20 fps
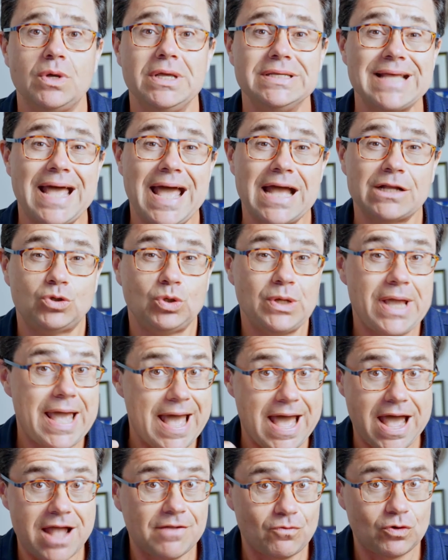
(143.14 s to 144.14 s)
he's actually
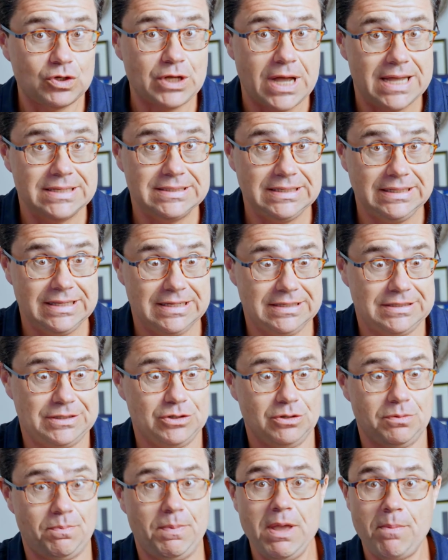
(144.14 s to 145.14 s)
advertising this
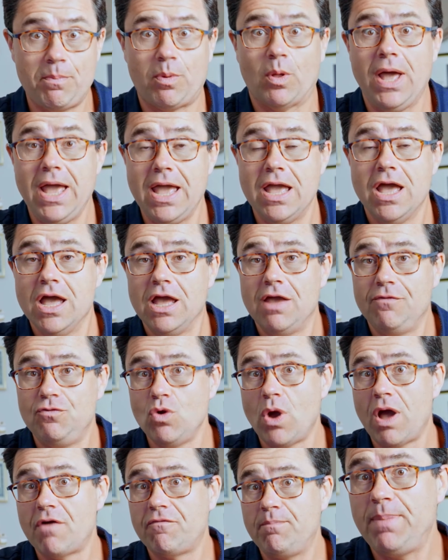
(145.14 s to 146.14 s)
to people. Hey, if
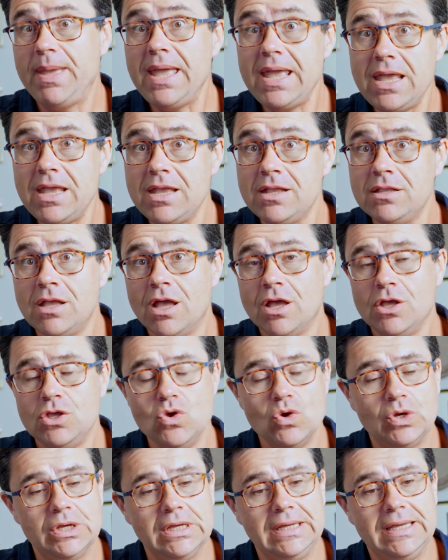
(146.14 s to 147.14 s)
you have pain,
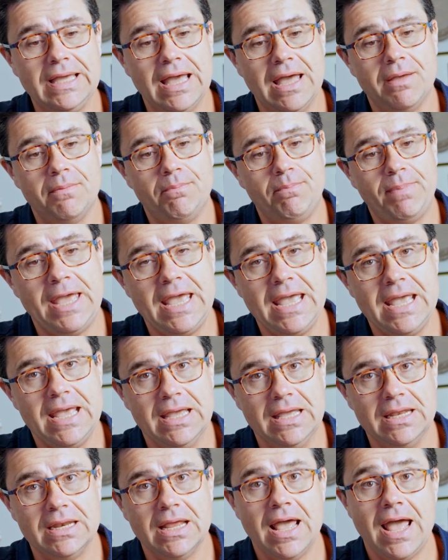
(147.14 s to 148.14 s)
you can get
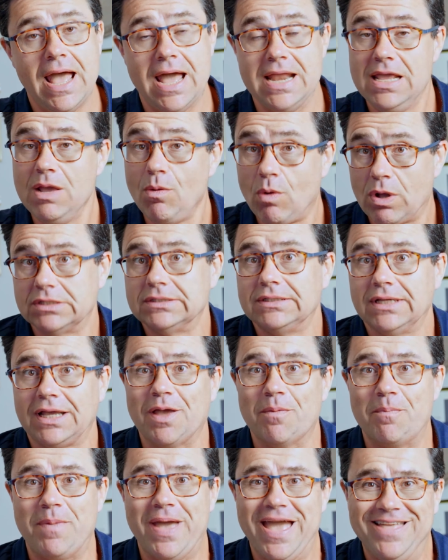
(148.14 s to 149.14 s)
paid. And he wants to
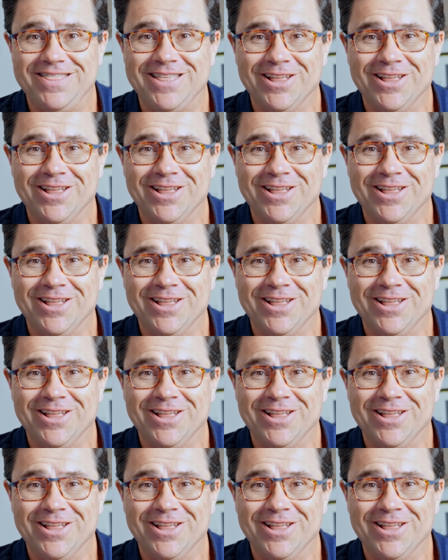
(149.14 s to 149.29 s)
get paid,